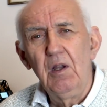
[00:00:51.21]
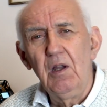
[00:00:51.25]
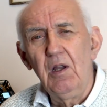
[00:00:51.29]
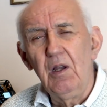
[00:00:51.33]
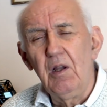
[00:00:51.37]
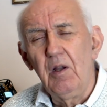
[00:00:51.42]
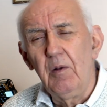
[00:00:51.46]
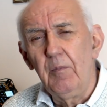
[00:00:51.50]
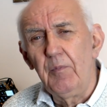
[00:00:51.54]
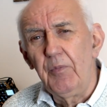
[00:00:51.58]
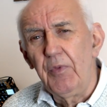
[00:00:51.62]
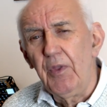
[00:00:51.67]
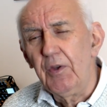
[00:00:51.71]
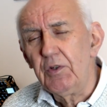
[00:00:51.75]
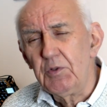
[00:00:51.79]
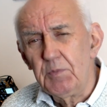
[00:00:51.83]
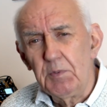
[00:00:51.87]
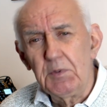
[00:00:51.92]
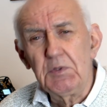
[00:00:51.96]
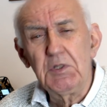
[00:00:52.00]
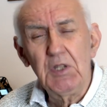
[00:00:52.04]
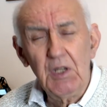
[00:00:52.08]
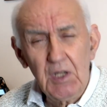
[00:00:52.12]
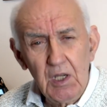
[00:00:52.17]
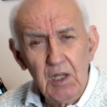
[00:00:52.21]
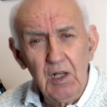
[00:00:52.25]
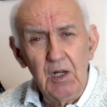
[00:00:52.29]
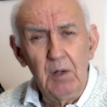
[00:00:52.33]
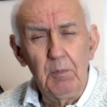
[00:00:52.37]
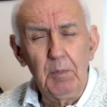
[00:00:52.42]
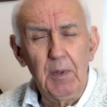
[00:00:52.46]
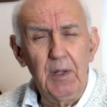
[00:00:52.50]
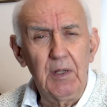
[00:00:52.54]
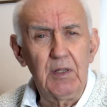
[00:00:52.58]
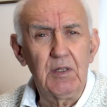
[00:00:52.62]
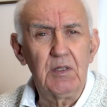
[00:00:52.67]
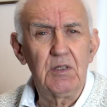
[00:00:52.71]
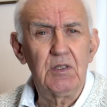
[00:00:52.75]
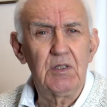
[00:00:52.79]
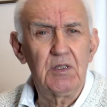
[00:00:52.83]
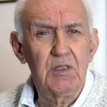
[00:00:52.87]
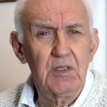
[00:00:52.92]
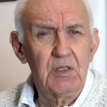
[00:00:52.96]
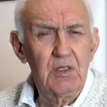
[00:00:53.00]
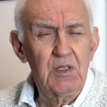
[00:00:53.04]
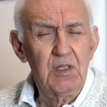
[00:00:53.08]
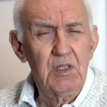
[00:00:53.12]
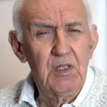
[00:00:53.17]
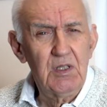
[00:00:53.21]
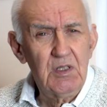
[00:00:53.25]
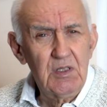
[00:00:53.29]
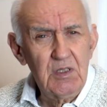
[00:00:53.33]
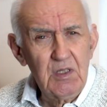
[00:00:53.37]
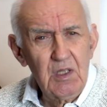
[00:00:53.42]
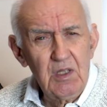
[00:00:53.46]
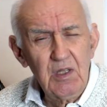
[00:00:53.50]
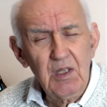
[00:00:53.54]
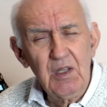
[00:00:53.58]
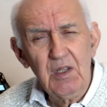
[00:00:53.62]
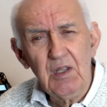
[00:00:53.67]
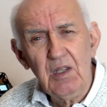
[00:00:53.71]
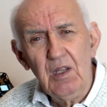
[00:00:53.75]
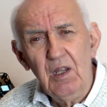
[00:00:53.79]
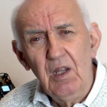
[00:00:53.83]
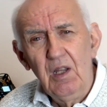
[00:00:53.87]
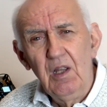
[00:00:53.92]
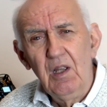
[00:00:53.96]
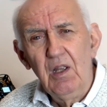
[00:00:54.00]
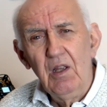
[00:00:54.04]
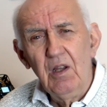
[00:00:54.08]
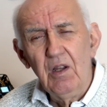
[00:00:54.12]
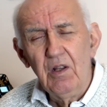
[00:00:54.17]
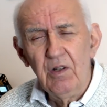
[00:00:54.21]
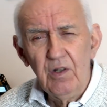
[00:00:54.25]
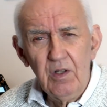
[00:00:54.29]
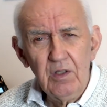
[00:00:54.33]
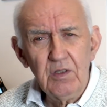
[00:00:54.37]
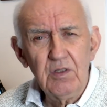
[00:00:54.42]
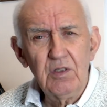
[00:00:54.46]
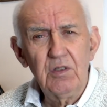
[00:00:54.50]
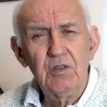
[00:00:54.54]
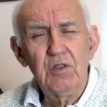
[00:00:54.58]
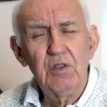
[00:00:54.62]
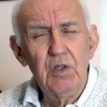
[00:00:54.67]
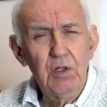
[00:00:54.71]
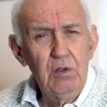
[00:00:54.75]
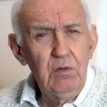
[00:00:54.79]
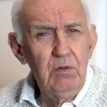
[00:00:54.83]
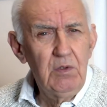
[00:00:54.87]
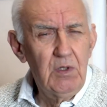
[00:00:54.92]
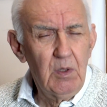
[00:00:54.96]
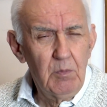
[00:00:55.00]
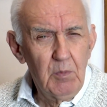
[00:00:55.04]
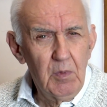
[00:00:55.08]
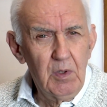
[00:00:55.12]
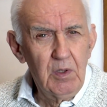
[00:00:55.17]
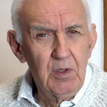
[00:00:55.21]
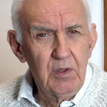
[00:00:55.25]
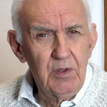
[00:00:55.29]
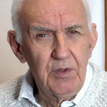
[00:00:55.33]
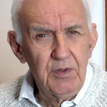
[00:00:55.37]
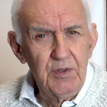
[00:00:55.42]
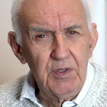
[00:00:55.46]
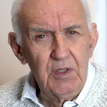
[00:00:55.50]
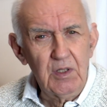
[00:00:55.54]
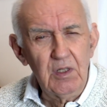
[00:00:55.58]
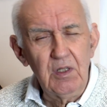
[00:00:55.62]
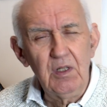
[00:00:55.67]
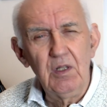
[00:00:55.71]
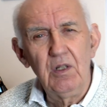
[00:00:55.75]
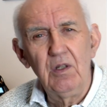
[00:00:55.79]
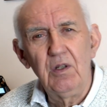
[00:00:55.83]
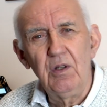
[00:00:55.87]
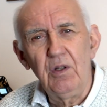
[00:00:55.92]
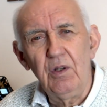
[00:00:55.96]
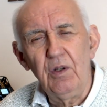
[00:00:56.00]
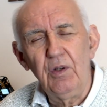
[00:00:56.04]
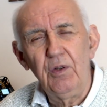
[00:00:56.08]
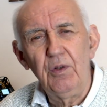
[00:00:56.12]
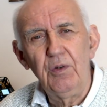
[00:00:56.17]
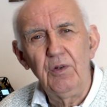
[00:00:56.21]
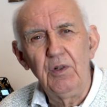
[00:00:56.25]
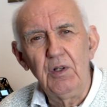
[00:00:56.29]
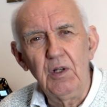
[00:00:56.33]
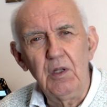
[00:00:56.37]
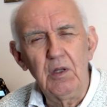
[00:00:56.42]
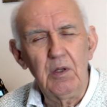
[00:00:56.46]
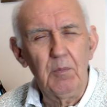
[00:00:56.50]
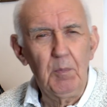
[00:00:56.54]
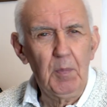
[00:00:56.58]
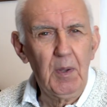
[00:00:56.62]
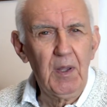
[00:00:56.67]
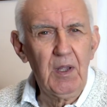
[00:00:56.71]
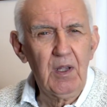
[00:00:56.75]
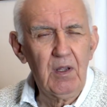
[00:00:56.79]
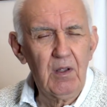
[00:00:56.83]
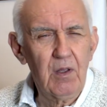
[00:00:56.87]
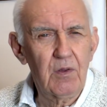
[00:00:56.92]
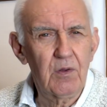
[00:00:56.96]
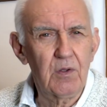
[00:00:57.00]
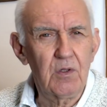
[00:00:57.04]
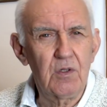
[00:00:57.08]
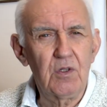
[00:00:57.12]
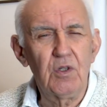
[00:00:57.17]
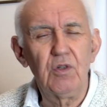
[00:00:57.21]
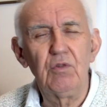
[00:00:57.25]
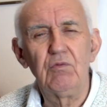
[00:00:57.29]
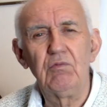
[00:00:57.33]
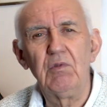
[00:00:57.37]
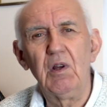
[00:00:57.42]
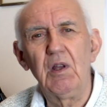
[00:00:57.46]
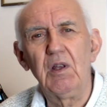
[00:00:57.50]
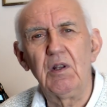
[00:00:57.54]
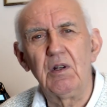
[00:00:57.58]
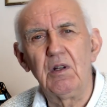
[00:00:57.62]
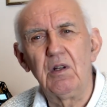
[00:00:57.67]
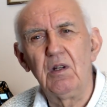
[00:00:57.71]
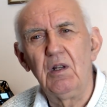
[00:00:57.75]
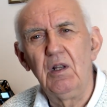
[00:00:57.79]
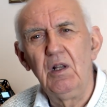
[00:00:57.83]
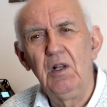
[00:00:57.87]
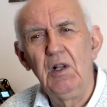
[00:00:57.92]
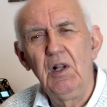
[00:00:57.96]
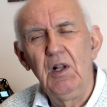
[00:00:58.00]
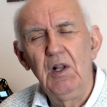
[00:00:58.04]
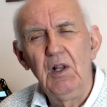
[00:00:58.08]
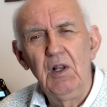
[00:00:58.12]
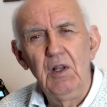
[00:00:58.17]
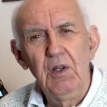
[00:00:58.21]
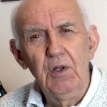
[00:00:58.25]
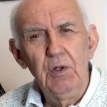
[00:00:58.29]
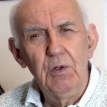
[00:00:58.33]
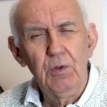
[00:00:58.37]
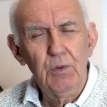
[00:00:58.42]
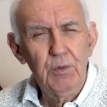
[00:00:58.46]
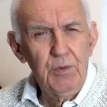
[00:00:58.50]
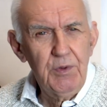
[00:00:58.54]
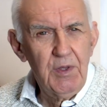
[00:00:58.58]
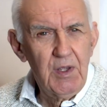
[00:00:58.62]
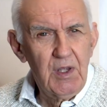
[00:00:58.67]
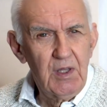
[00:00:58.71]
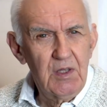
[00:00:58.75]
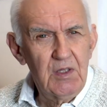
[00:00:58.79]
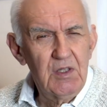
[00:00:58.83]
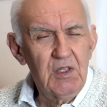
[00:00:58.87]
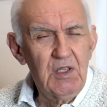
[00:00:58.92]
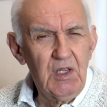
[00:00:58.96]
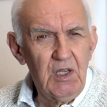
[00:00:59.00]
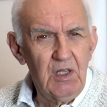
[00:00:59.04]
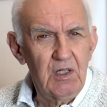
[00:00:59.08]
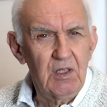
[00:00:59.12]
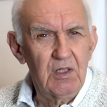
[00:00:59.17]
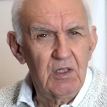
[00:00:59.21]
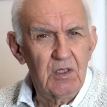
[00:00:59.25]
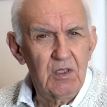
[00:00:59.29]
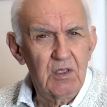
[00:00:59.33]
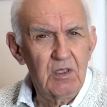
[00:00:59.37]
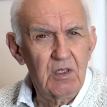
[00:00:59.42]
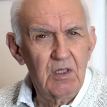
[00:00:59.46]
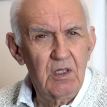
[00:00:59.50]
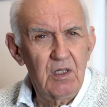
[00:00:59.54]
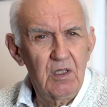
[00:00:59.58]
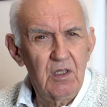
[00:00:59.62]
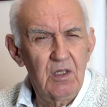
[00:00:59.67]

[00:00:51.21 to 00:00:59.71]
those particular bands is that they are not too demanding on the power that you run or the antennas